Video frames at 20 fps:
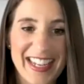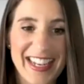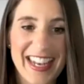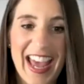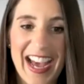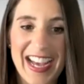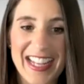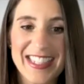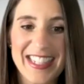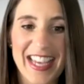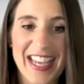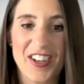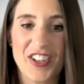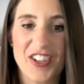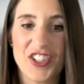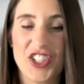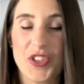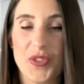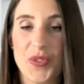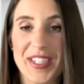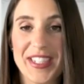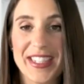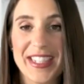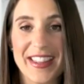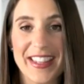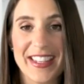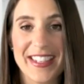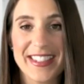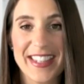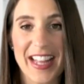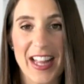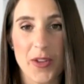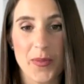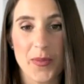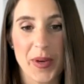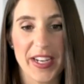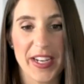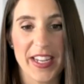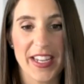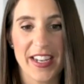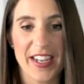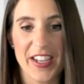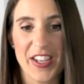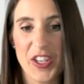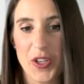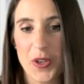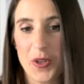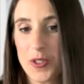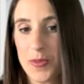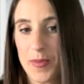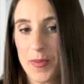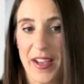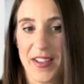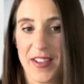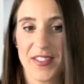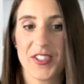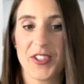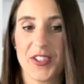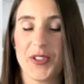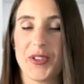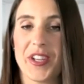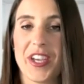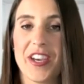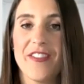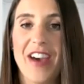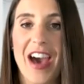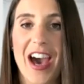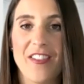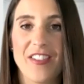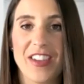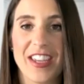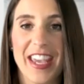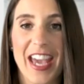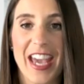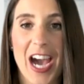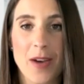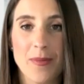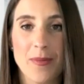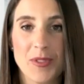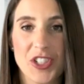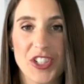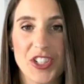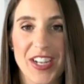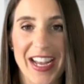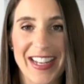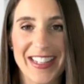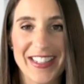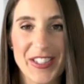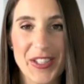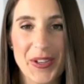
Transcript: Enhance Energy recently celebrated a huge milestone of having captured and